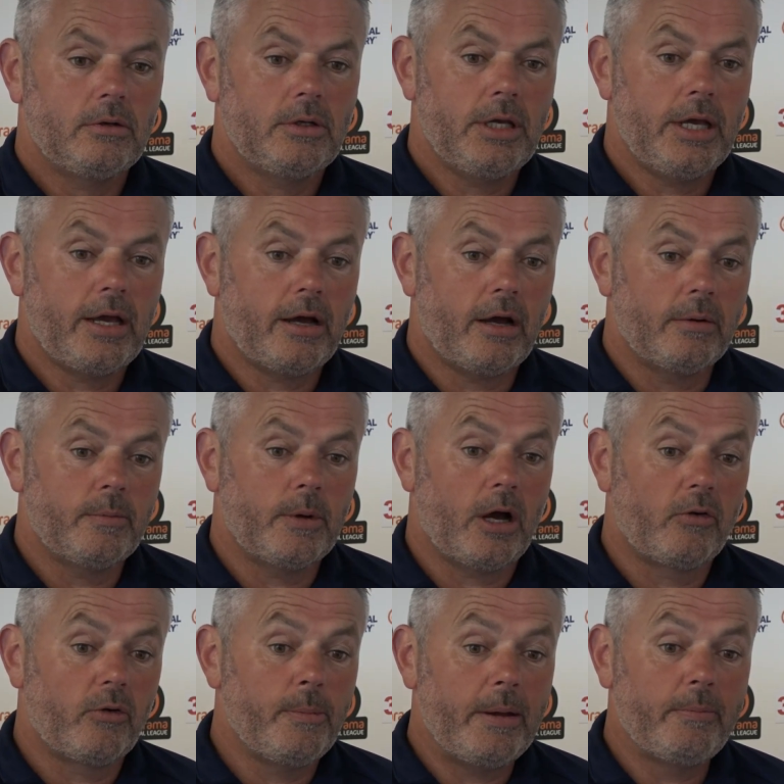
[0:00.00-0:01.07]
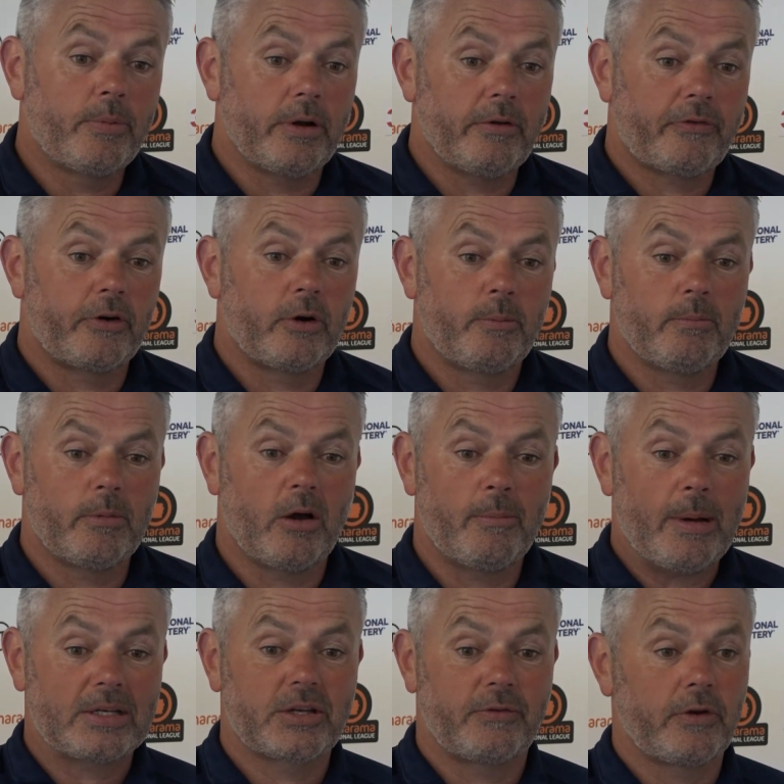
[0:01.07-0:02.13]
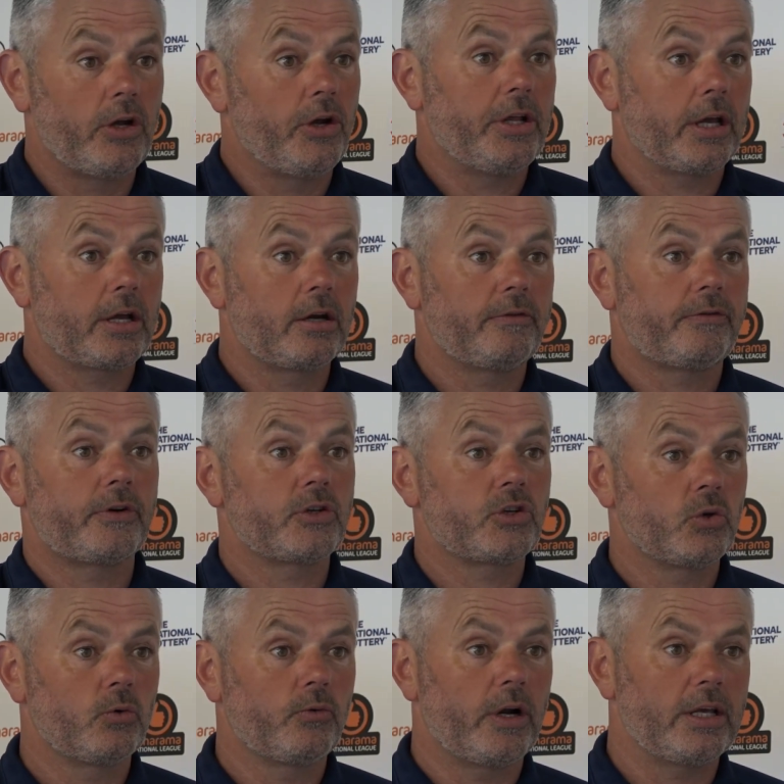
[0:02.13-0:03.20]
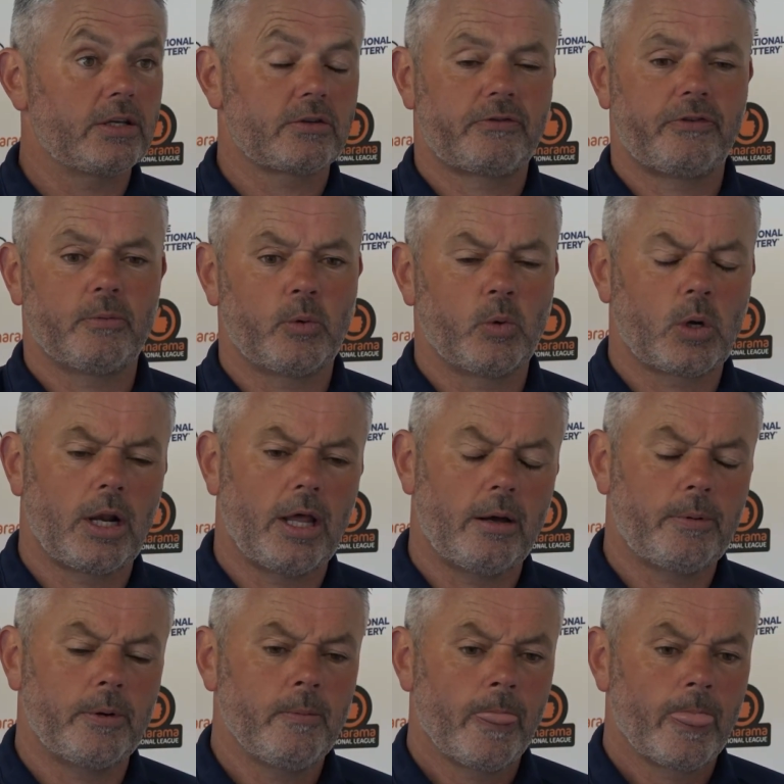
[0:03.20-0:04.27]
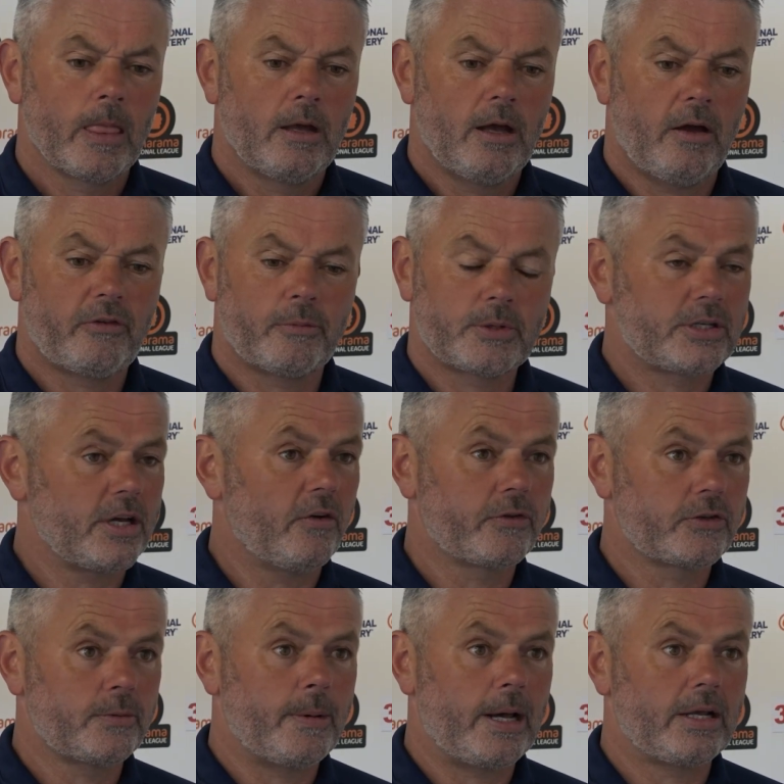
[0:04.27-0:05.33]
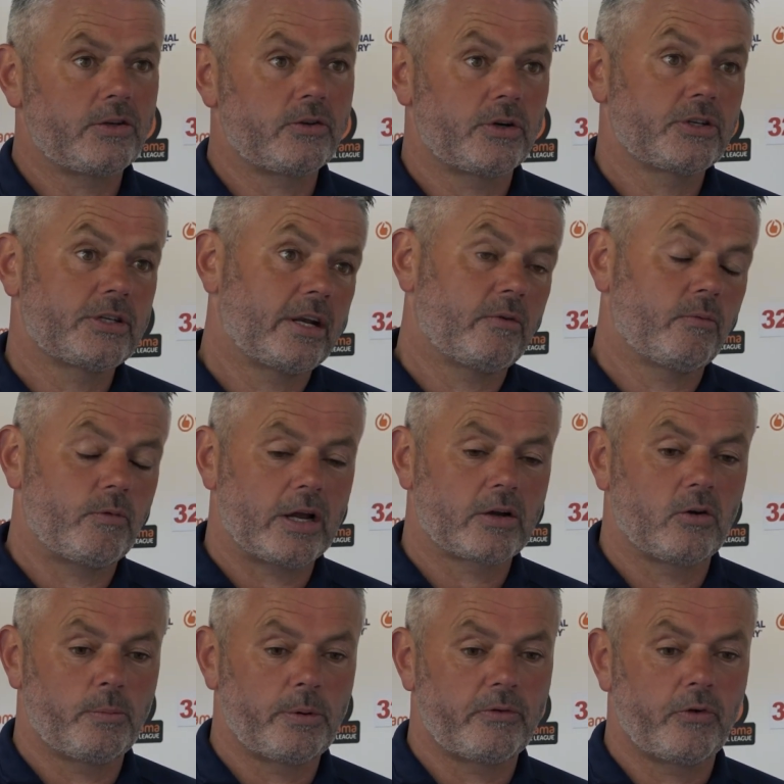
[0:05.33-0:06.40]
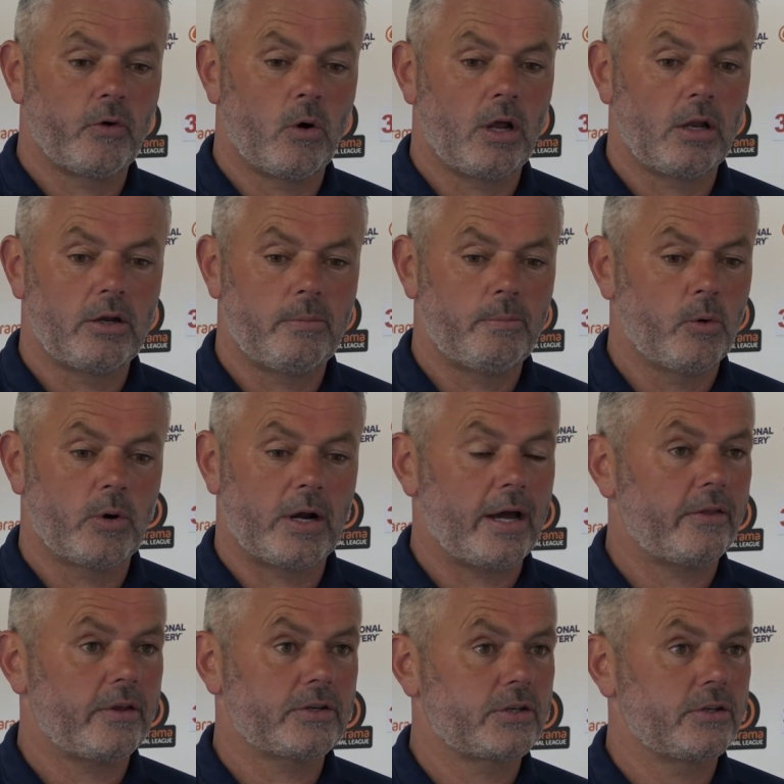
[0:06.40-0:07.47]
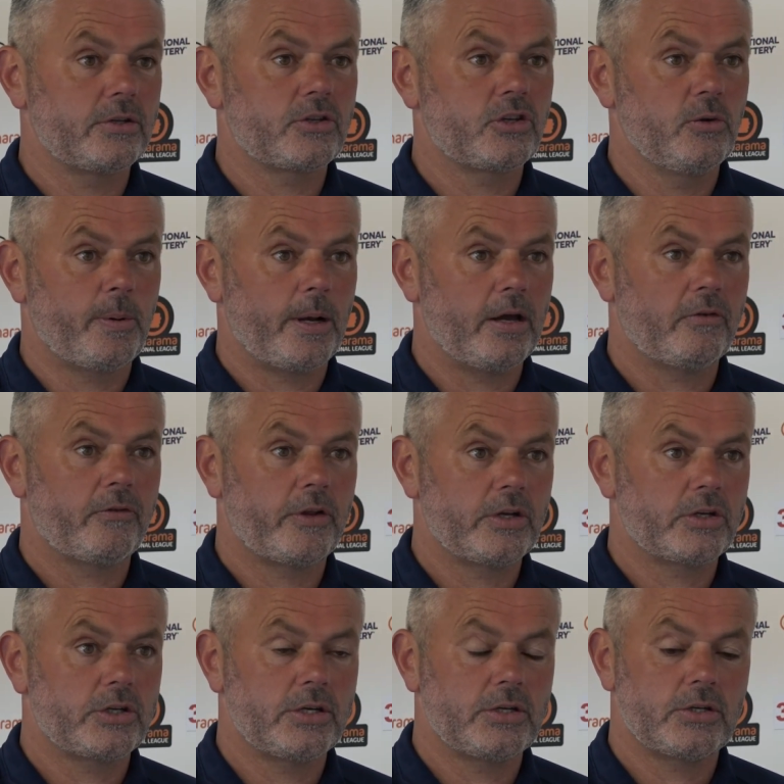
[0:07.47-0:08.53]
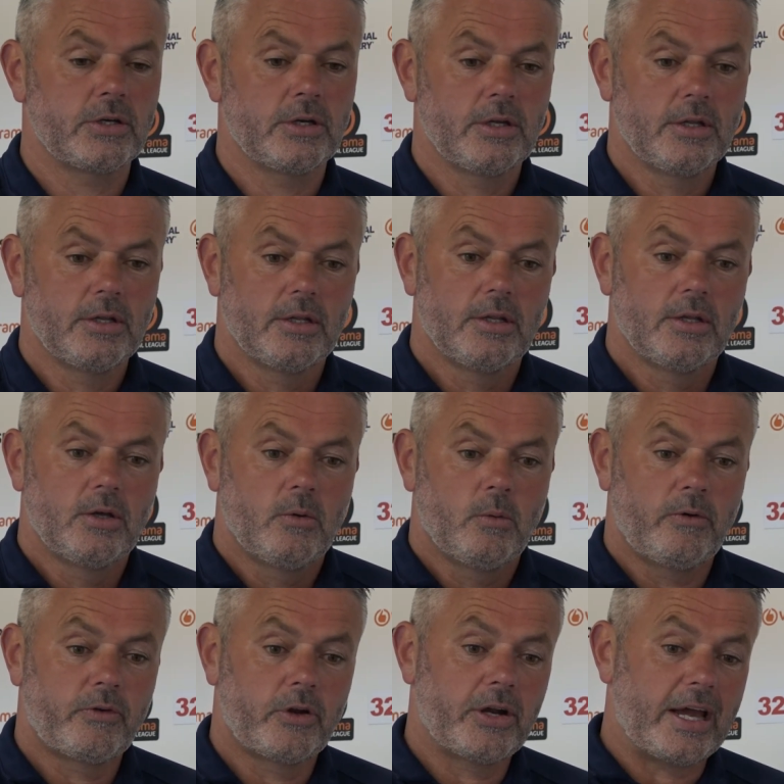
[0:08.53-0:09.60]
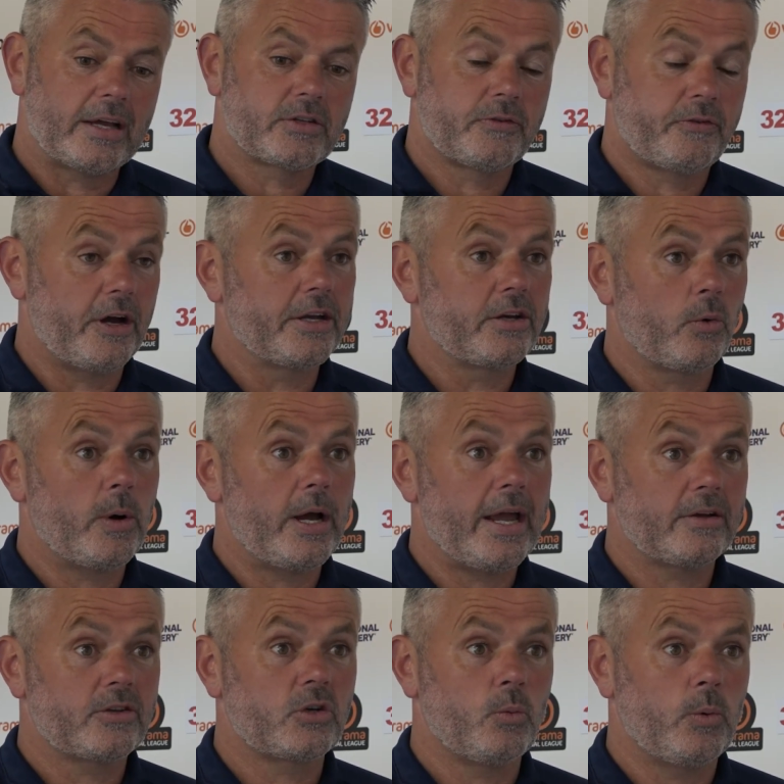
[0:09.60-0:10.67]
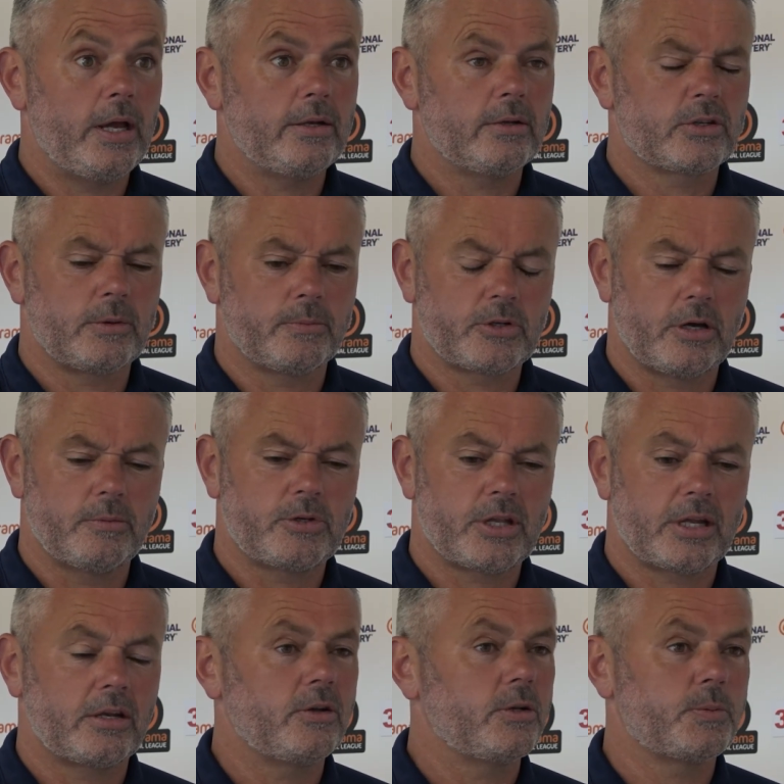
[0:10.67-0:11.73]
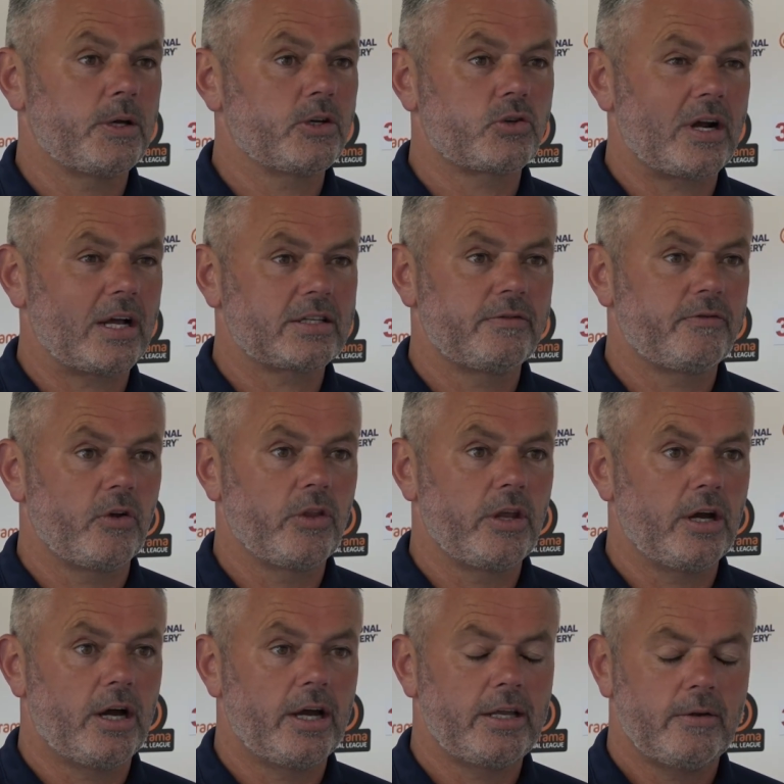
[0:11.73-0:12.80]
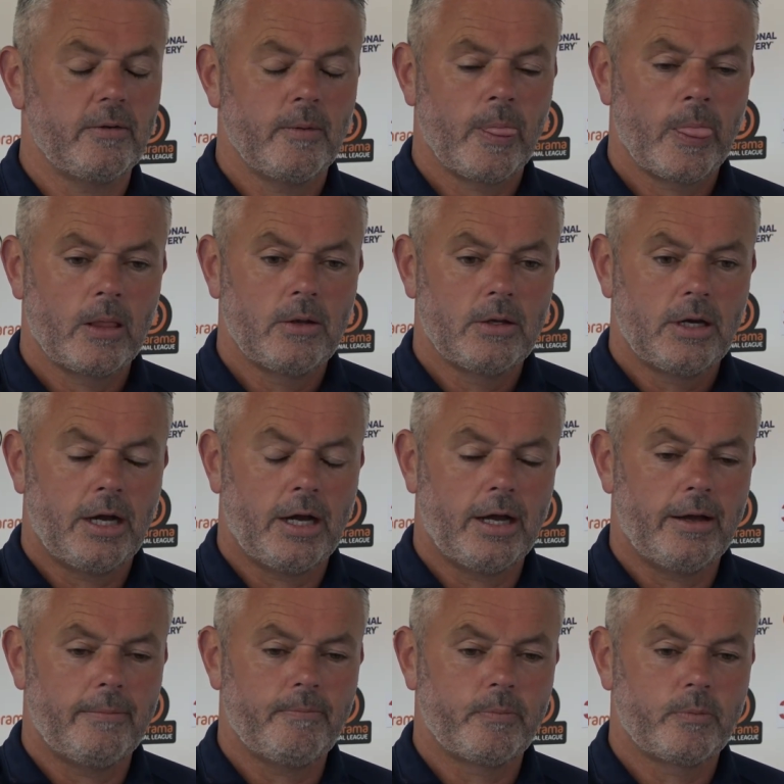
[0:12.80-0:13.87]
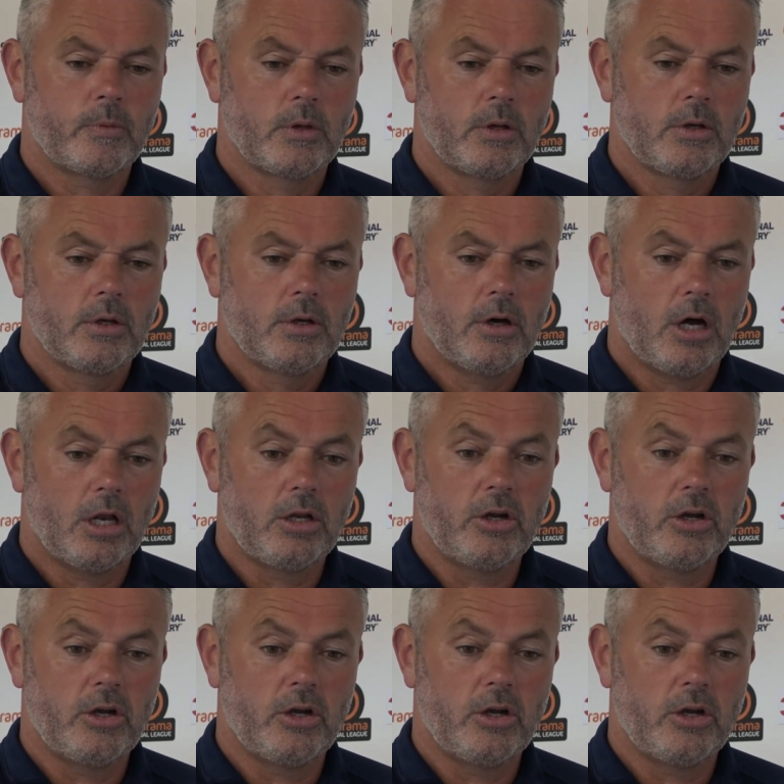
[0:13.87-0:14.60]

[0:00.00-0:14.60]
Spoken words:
Yeah, I remember it for a massive learning curve for us all, really, as a football club. For myself as a manager, I said on record before, I'll learn more out of this than the 2 playoff finishes. We've learned how to find a way, how to win. Sometimes you don't need to be attractive on the eye. I'll